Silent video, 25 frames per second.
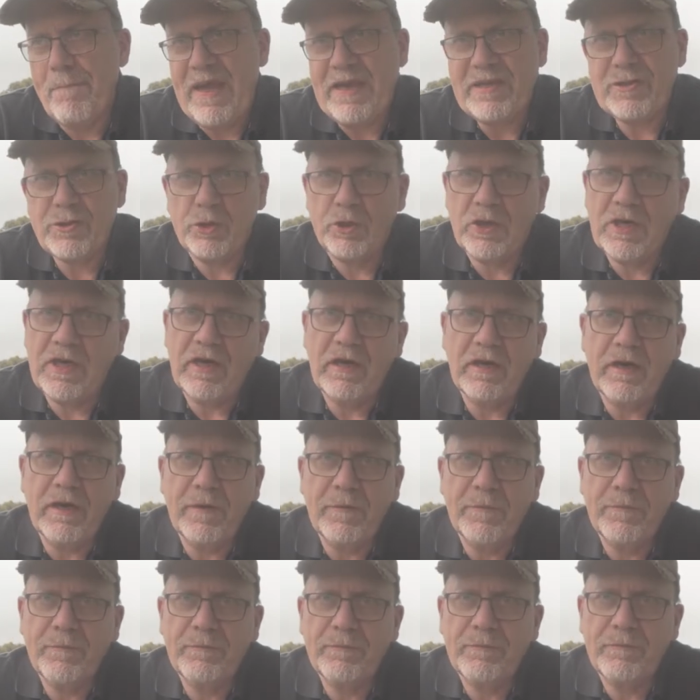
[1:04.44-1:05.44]
petrol
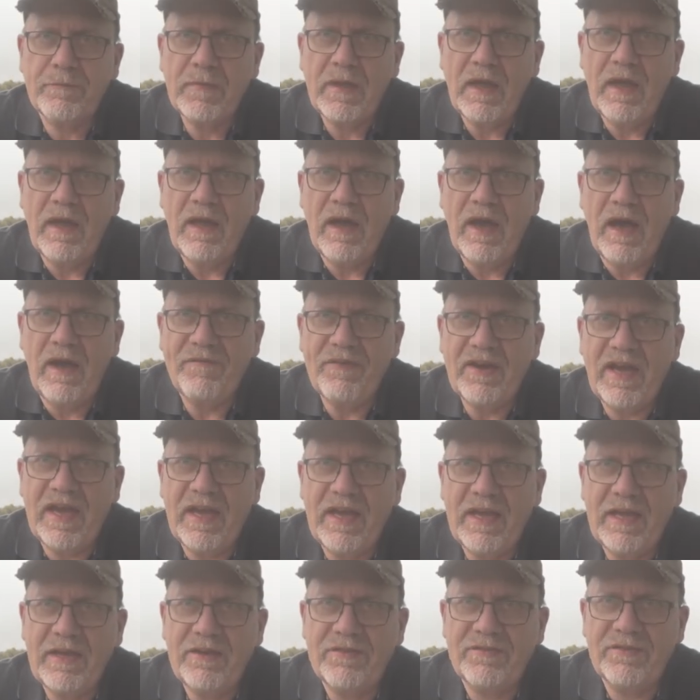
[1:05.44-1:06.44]
car. If
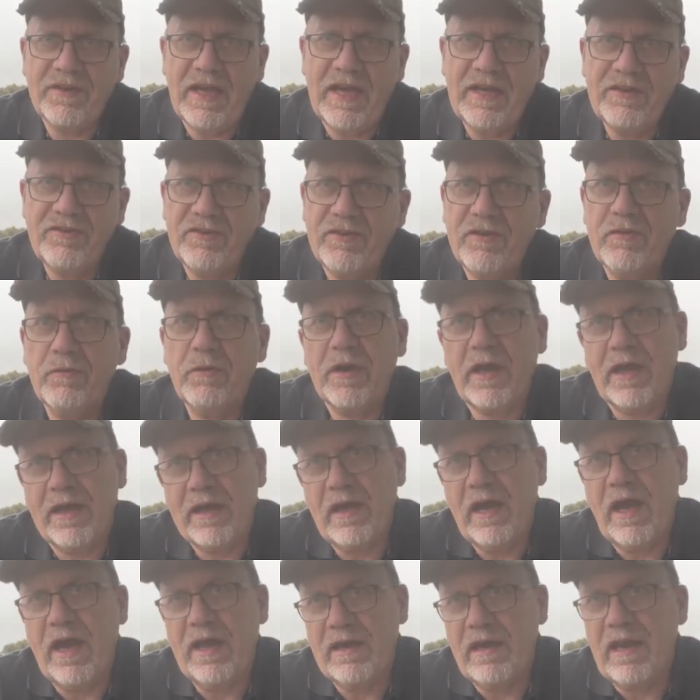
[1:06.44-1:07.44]
I decide, you know what,
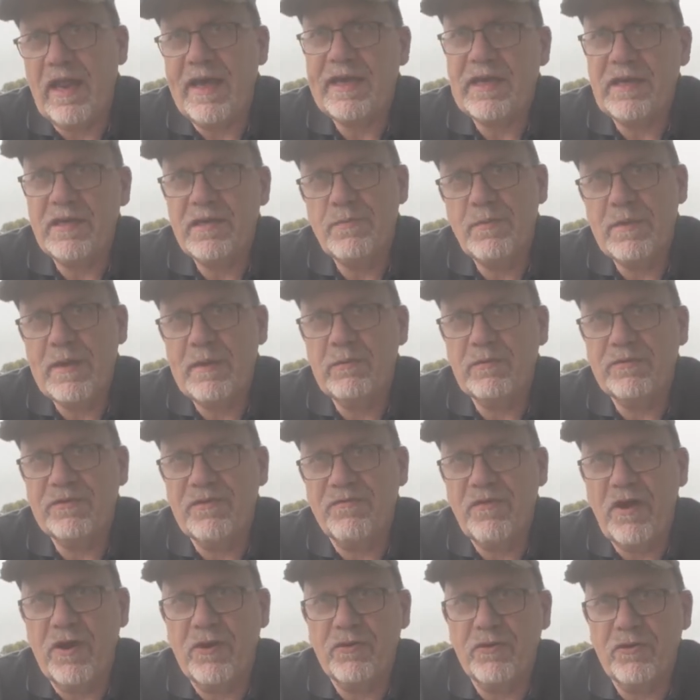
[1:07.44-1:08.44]
I'd like it to be able
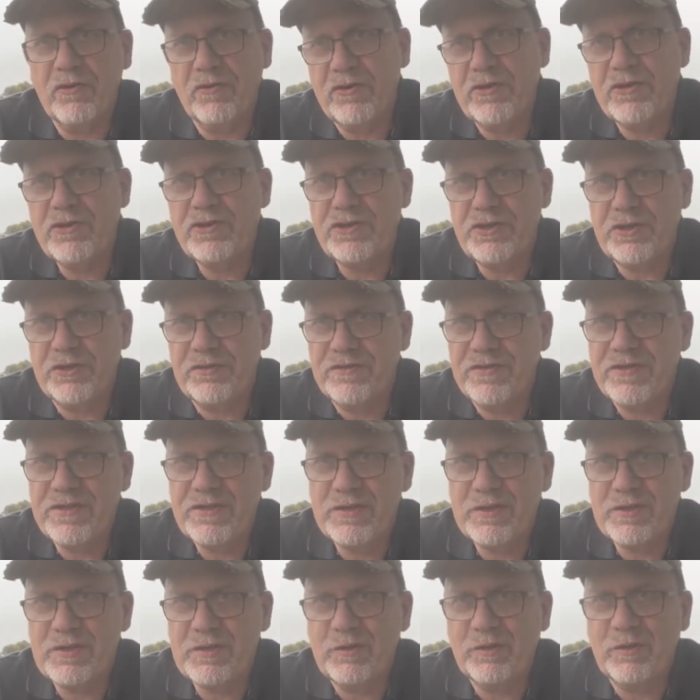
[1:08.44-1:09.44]
to run on orange
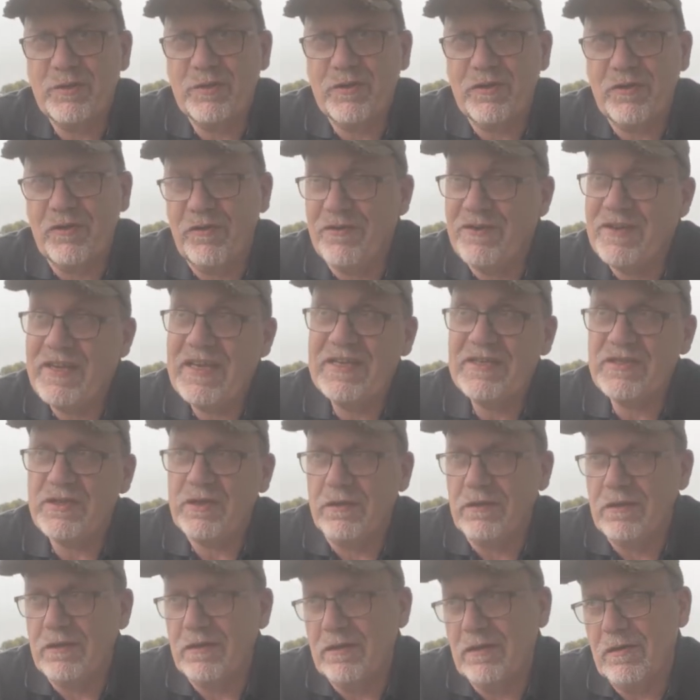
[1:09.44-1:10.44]
juice or on
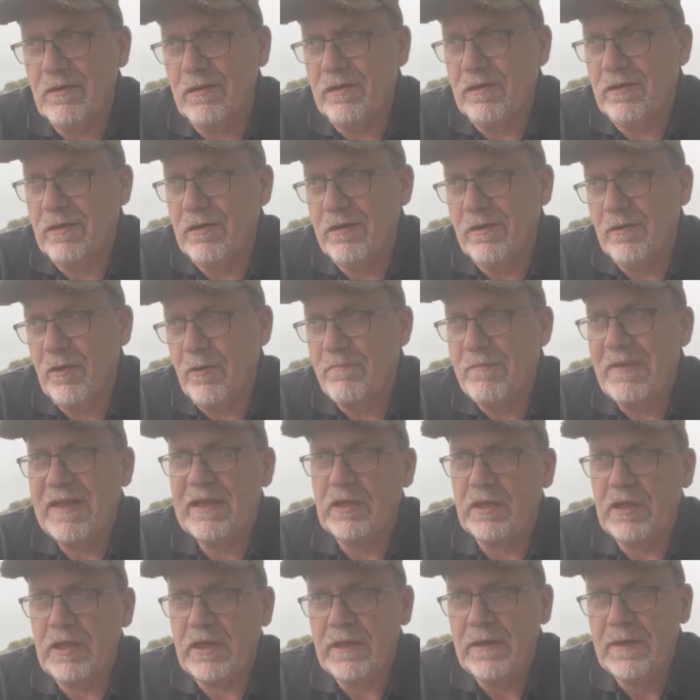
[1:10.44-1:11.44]
diesel or on
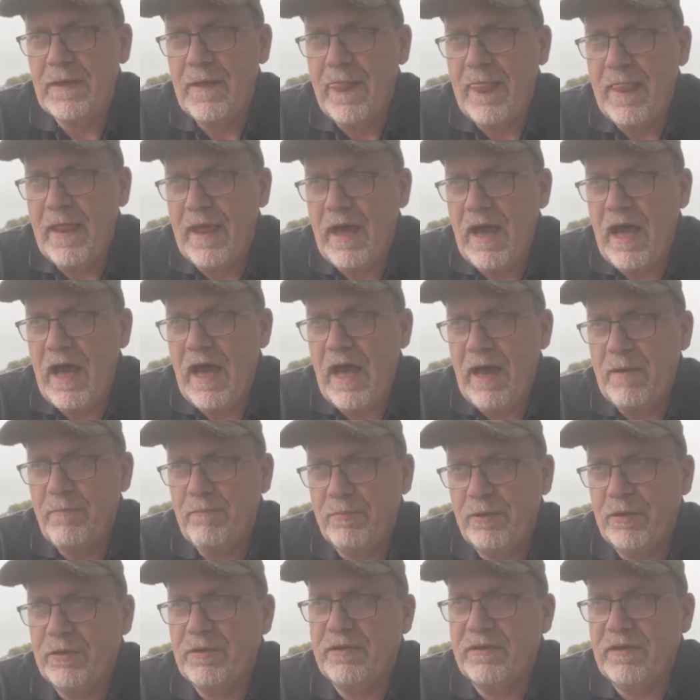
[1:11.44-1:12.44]
milk
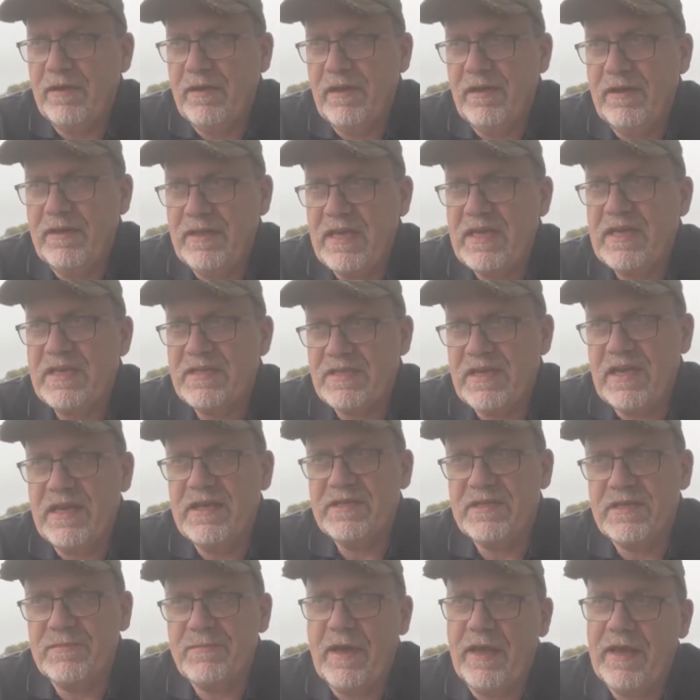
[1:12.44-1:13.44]
and put these
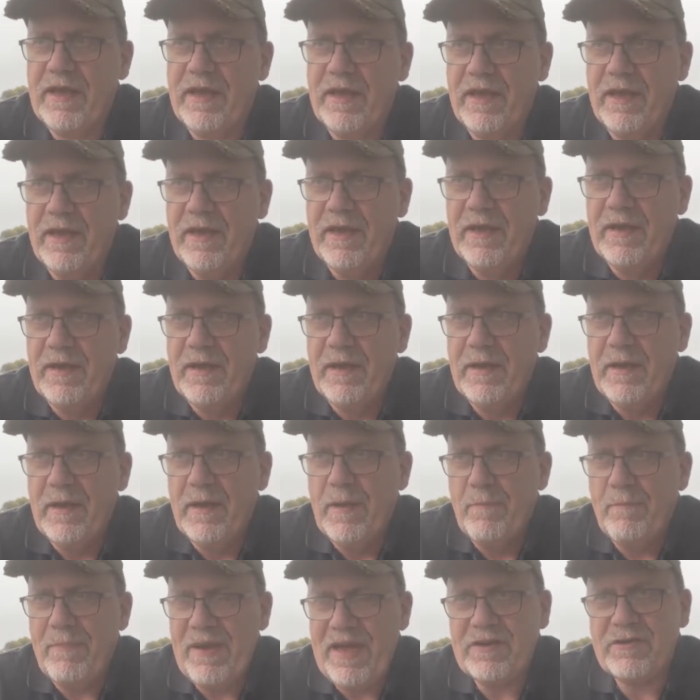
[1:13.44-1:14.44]
into my
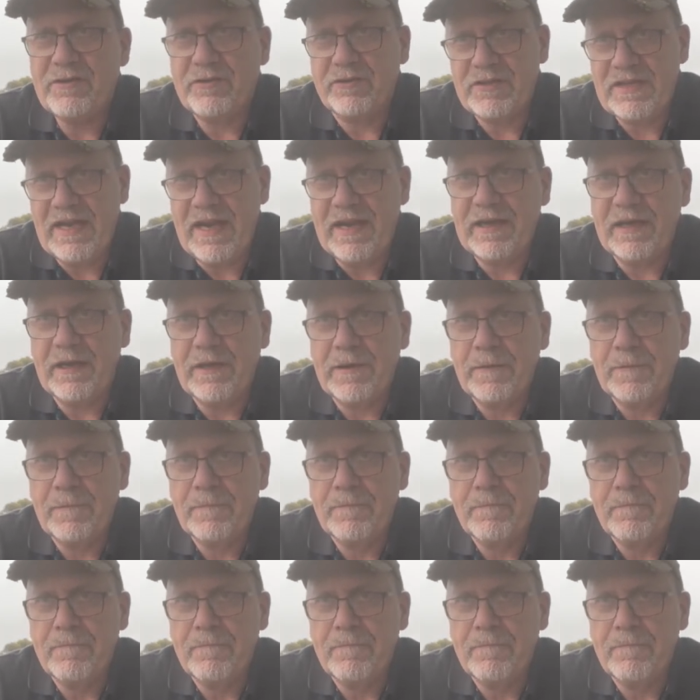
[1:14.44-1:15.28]
petrol tank,